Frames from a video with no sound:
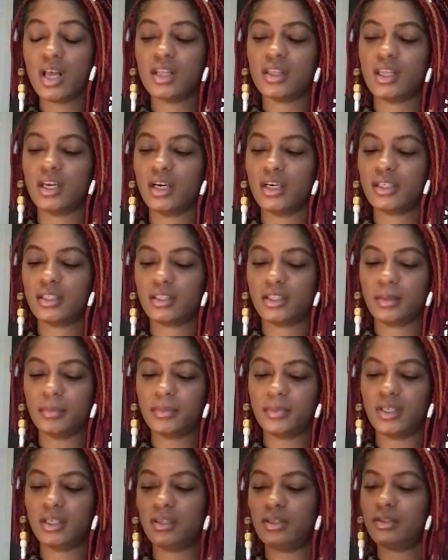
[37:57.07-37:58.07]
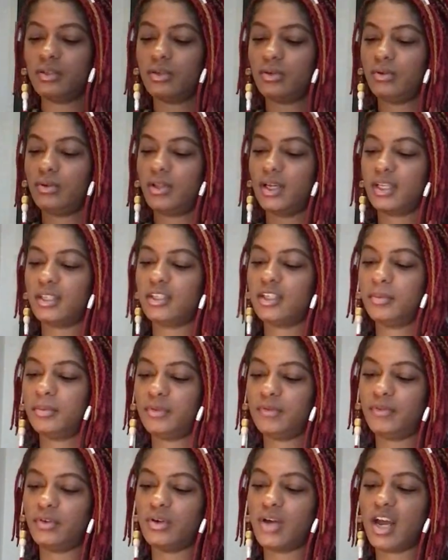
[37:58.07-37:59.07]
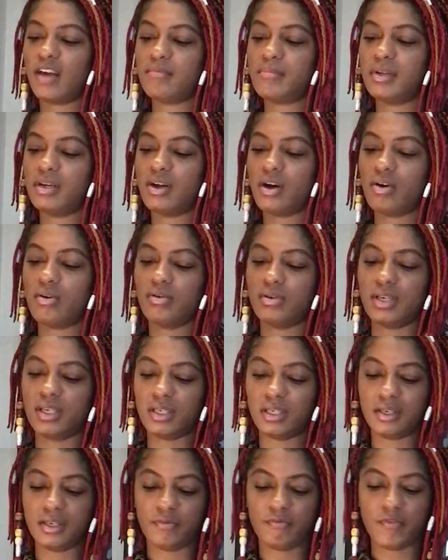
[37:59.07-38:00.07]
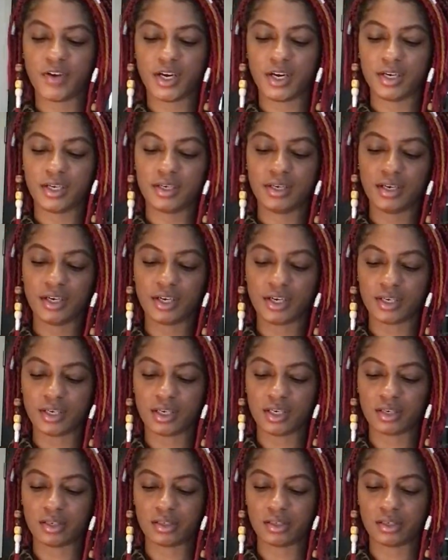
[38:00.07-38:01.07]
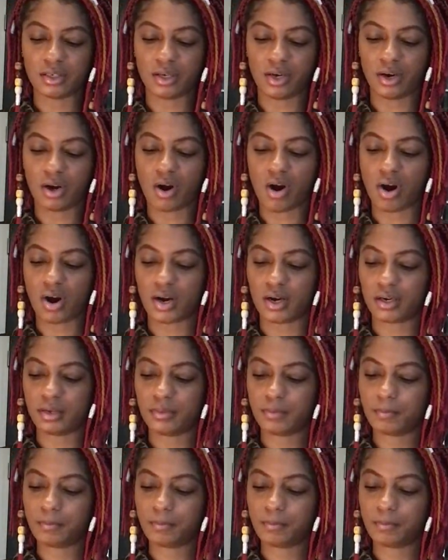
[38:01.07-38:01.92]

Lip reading: There is something too that some of you have been holding very near and dear to your heart,